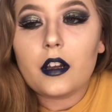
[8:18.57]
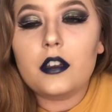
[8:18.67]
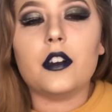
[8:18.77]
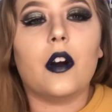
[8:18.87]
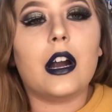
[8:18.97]

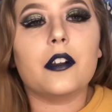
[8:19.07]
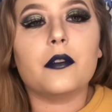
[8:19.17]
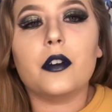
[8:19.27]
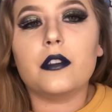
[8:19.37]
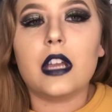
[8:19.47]
you know, I
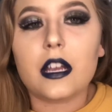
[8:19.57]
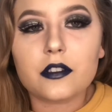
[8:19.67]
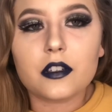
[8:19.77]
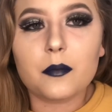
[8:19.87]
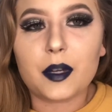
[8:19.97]
don't know the
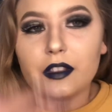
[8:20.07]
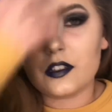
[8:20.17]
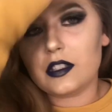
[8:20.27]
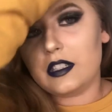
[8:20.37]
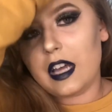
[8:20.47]
answer, but
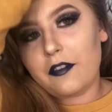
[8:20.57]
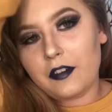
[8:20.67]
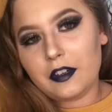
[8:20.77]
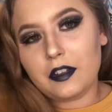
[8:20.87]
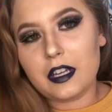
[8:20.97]
there's
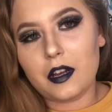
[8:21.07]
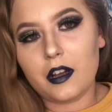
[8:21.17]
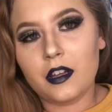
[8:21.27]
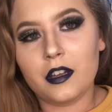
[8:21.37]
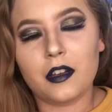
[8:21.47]
definitely
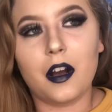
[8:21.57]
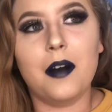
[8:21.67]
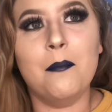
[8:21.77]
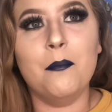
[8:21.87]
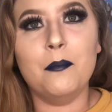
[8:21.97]

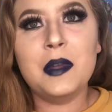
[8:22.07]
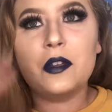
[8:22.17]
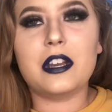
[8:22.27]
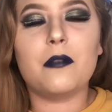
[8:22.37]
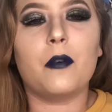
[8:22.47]
a
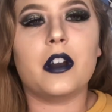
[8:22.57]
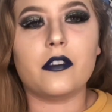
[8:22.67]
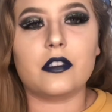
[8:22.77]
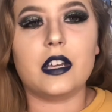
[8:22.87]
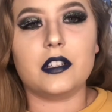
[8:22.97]
million and one
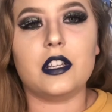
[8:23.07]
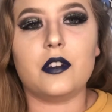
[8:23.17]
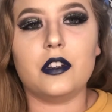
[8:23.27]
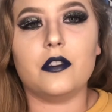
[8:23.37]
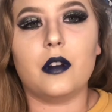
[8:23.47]
other things that
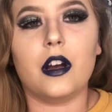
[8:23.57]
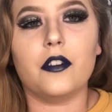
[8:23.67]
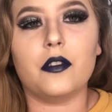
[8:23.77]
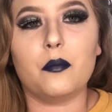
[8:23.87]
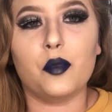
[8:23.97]
you can do
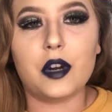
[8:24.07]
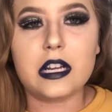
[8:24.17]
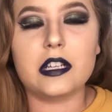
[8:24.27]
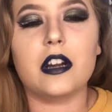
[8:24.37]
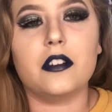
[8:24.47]
other than
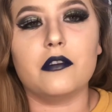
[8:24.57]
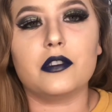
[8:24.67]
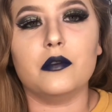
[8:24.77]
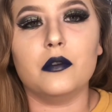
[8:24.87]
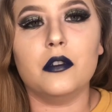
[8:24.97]
bring a gun to the
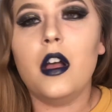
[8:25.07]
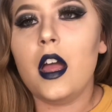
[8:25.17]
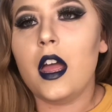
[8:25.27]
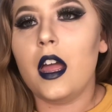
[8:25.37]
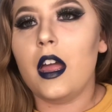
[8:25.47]
school.
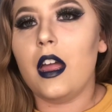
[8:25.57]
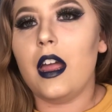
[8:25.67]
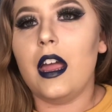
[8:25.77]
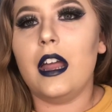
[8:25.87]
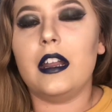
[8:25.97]

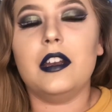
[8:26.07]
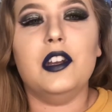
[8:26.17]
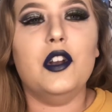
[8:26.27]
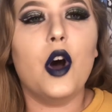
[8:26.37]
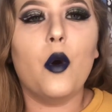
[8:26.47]
And
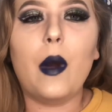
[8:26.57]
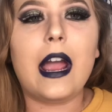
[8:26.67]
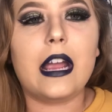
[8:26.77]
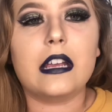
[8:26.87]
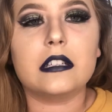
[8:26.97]
in no
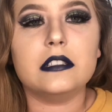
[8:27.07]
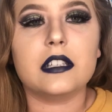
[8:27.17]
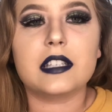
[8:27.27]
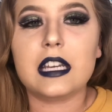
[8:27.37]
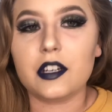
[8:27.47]
way
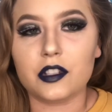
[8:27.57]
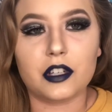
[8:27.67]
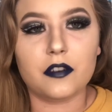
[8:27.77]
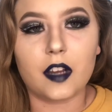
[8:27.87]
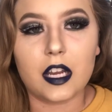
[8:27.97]
does he
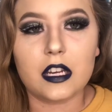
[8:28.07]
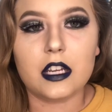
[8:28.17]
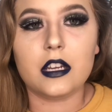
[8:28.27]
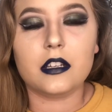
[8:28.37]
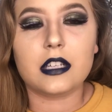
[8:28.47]
deserve
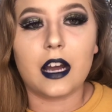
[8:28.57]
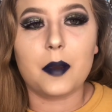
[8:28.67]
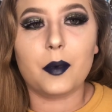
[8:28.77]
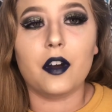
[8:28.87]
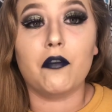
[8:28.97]
any
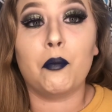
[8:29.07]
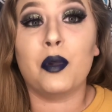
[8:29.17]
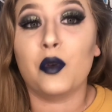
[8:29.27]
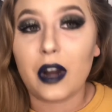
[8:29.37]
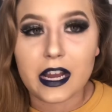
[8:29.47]
type of
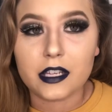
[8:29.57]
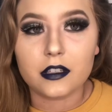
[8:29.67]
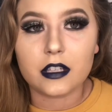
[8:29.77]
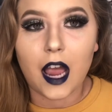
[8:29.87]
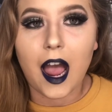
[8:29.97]

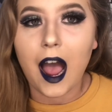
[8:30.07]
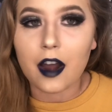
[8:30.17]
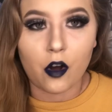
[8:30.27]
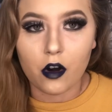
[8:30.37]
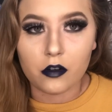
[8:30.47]
praise
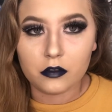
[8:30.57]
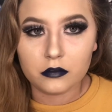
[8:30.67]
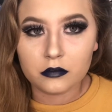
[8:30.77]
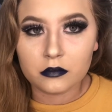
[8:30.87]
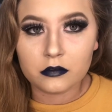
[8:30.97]
at all.
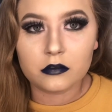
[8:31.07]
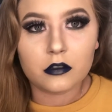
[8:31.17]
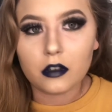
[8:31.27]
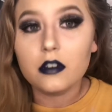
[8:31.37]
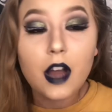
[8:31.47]

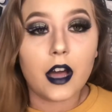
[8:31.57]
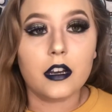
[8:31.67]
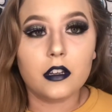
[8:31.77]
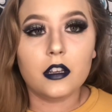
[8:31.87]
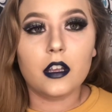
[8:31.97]
None.
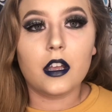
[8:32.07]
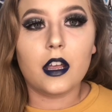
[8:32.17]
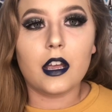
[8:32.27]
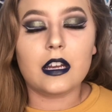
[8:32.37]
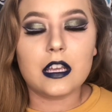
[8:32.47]

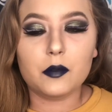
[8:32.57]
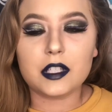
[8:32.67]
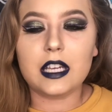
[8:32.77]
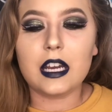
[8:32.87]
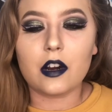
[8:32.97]
And he
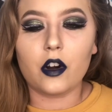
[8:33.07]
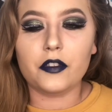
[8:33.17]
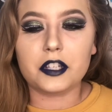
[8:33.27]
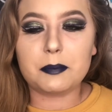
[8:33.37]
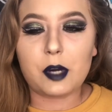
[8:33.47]
was getting all
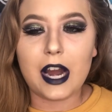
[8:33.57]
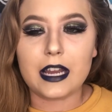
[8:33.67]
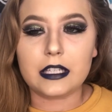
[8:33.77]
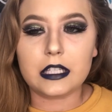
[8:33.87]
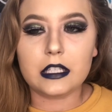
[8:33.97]
this
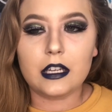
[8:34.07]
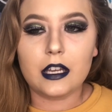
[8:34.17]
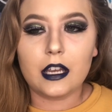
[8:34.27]
praise.